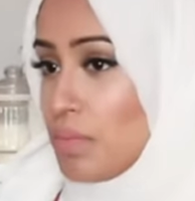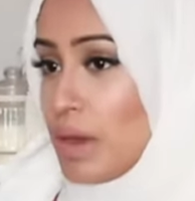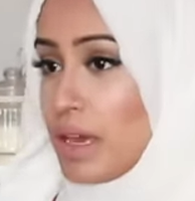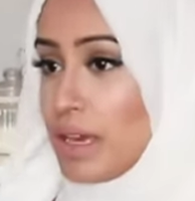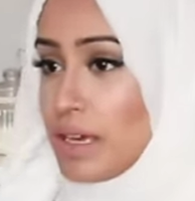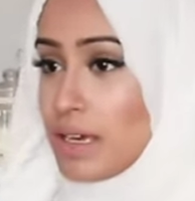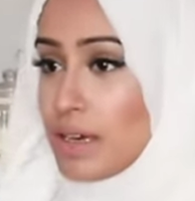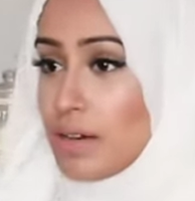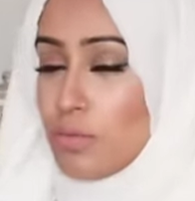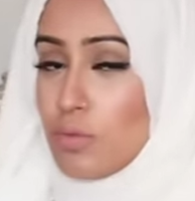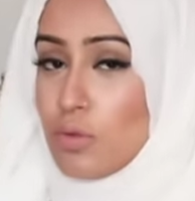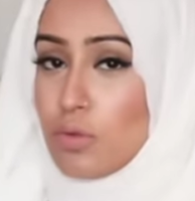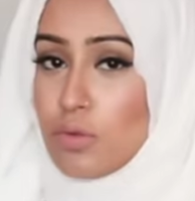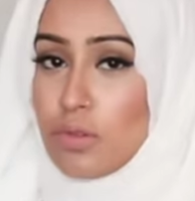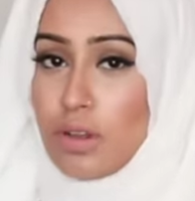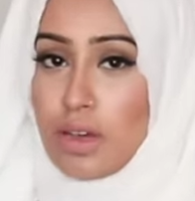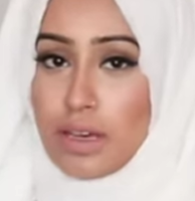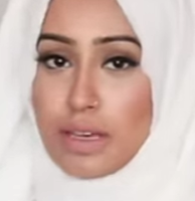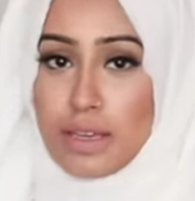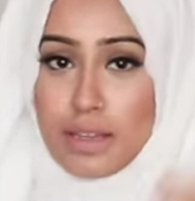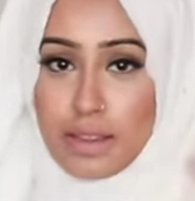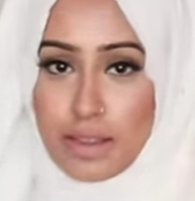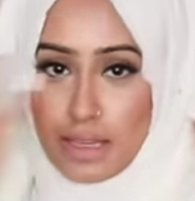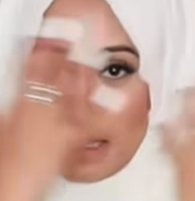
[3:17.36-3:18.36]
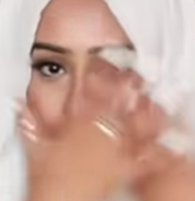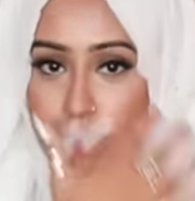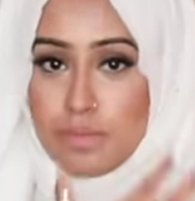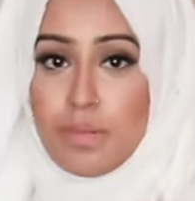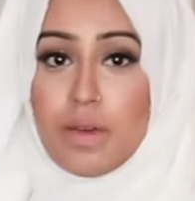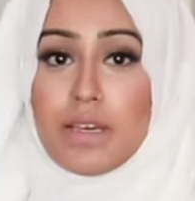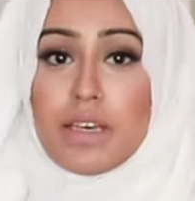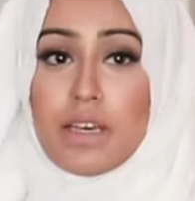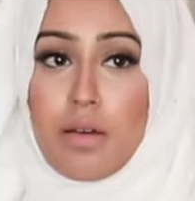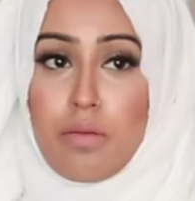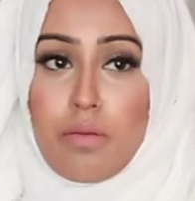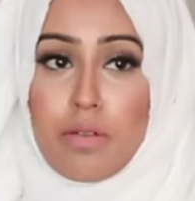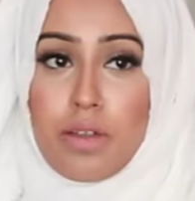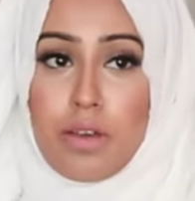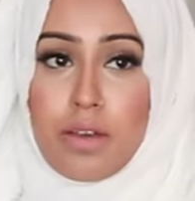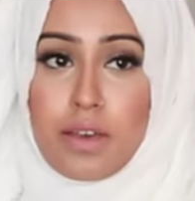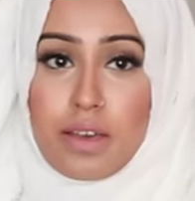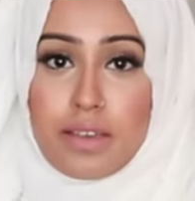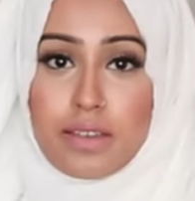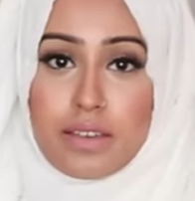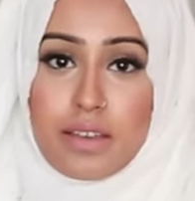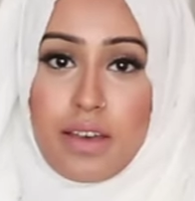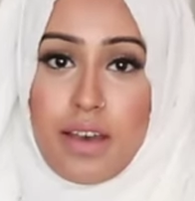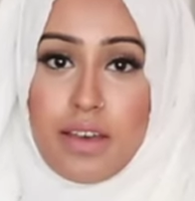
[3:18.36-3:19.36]
makeup, well, like this makeup
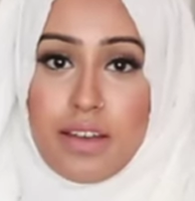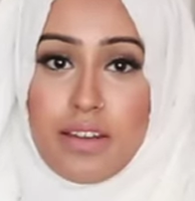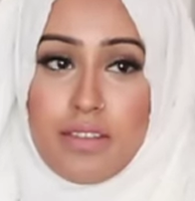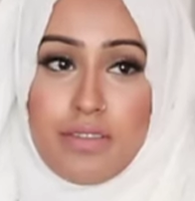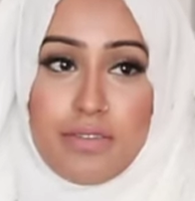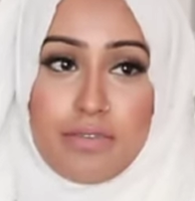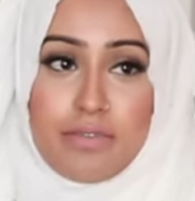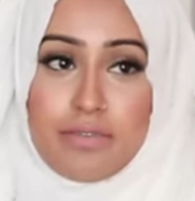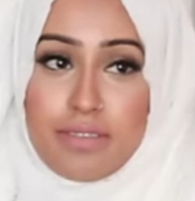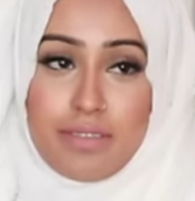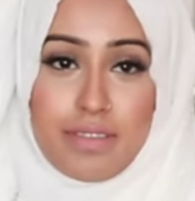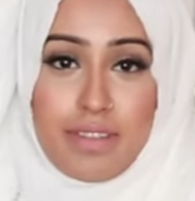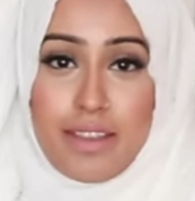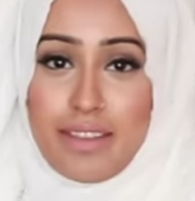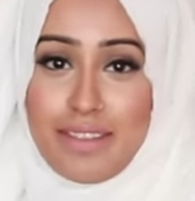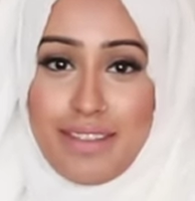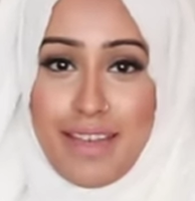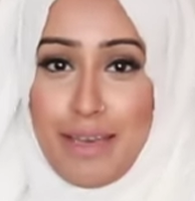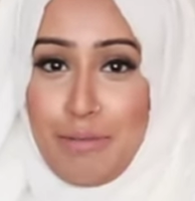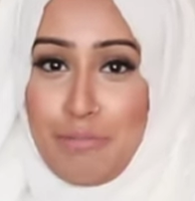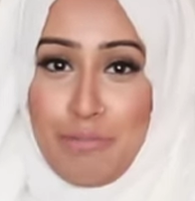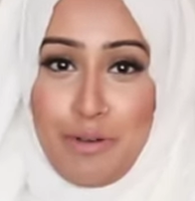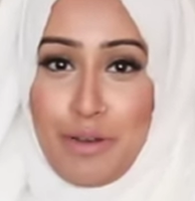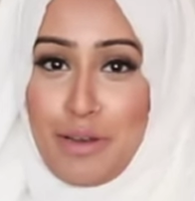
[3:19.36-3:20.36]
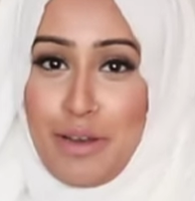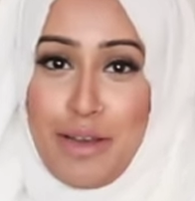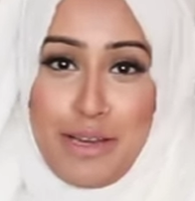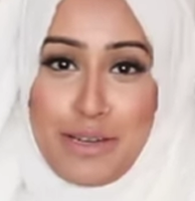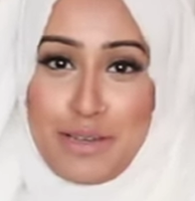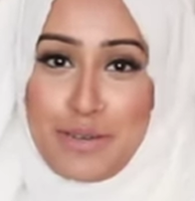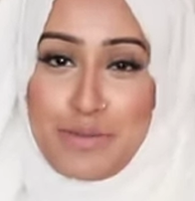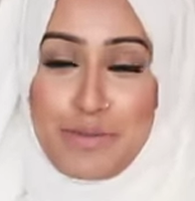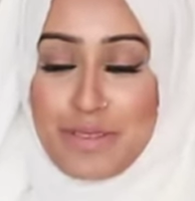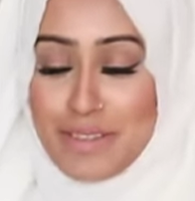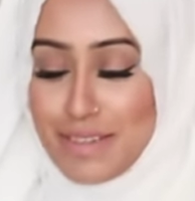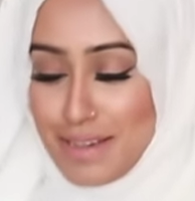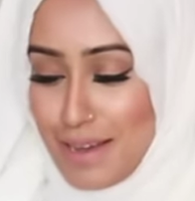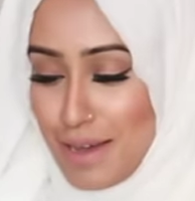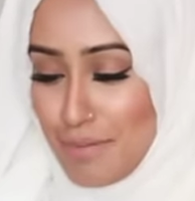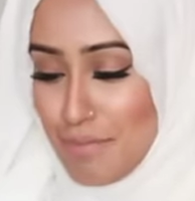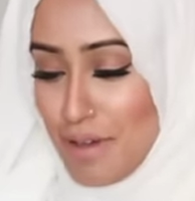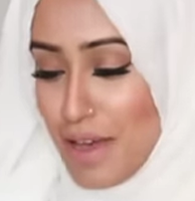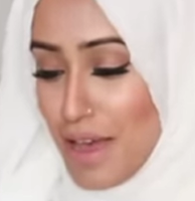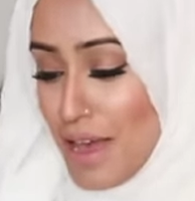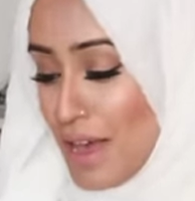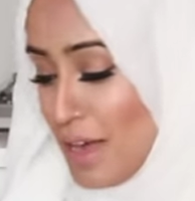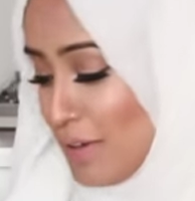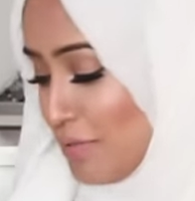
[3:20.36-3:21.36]
look is kind of the same look I do all the
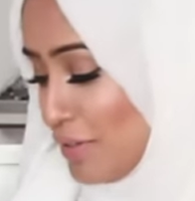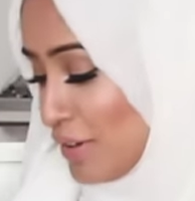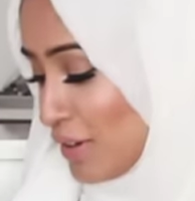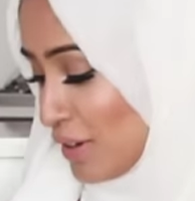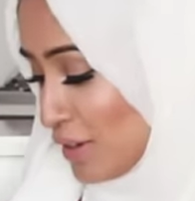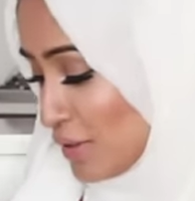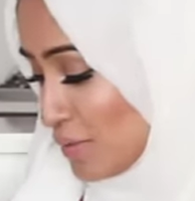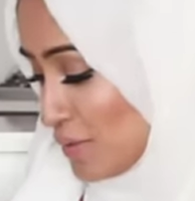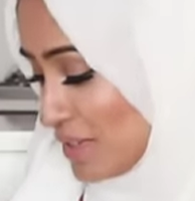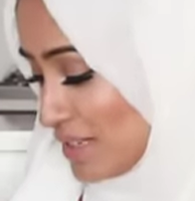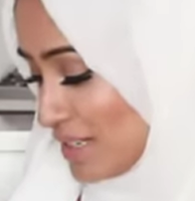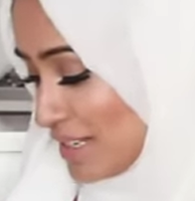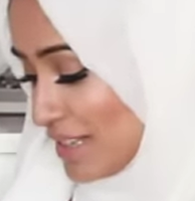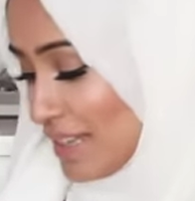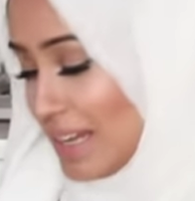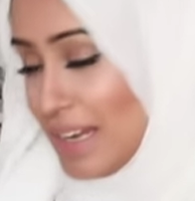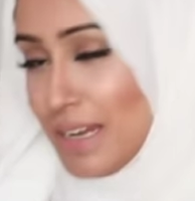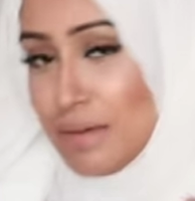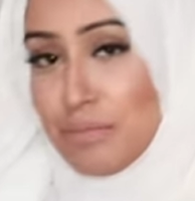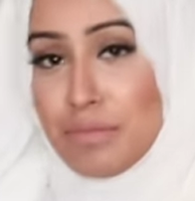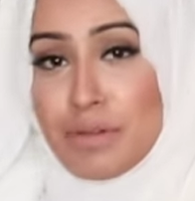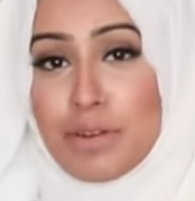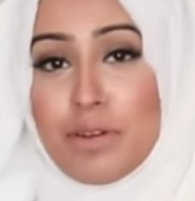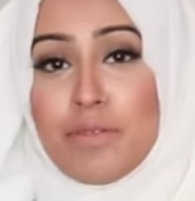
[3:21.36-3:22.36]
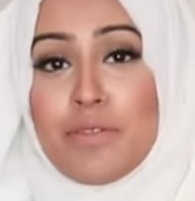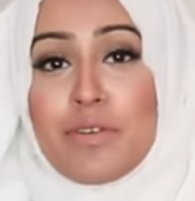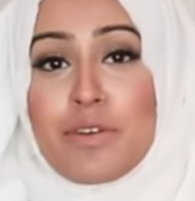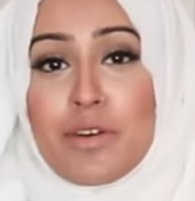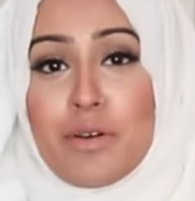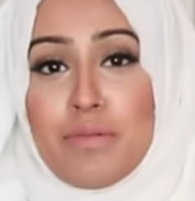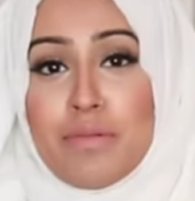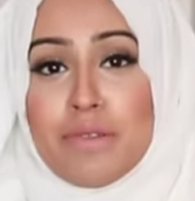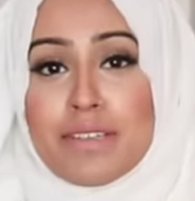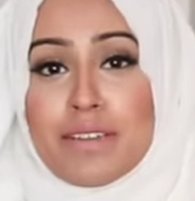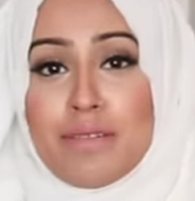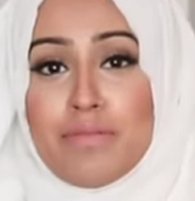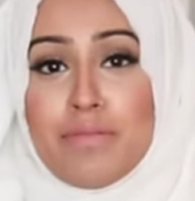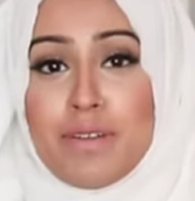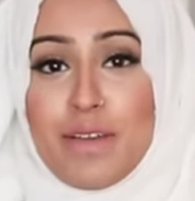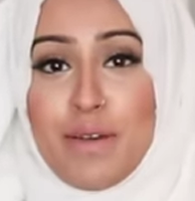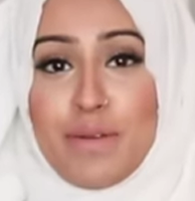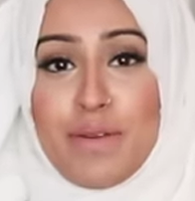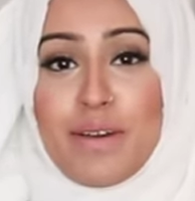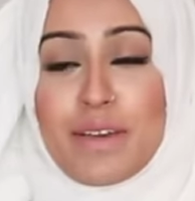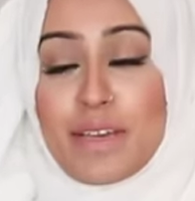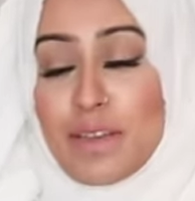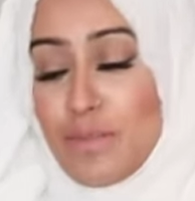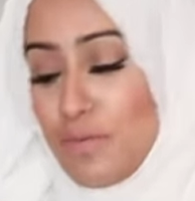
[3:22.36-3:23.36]
time. If you guys want to see that, let me know in the comments down below
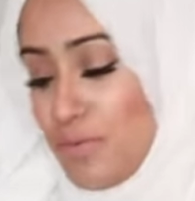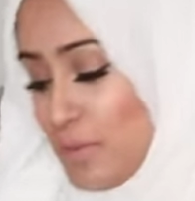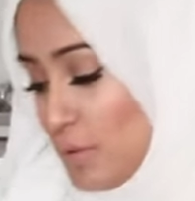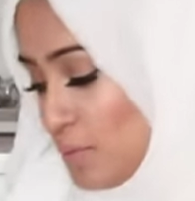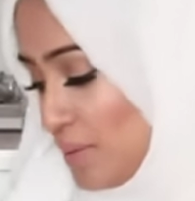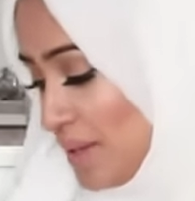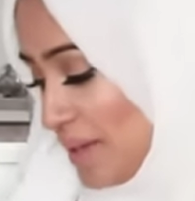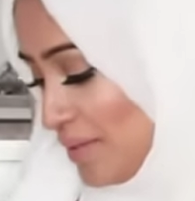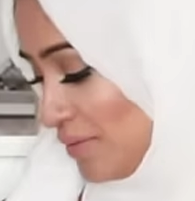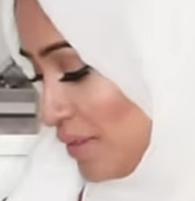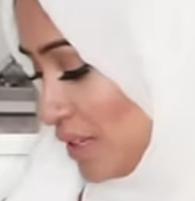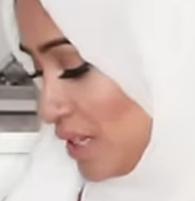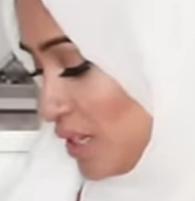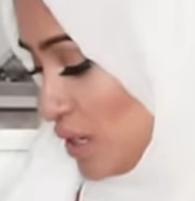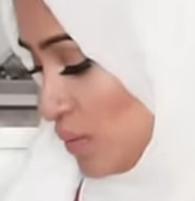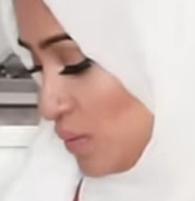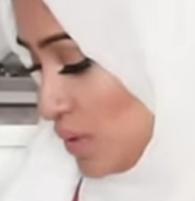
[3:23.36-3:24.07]
and I can film that for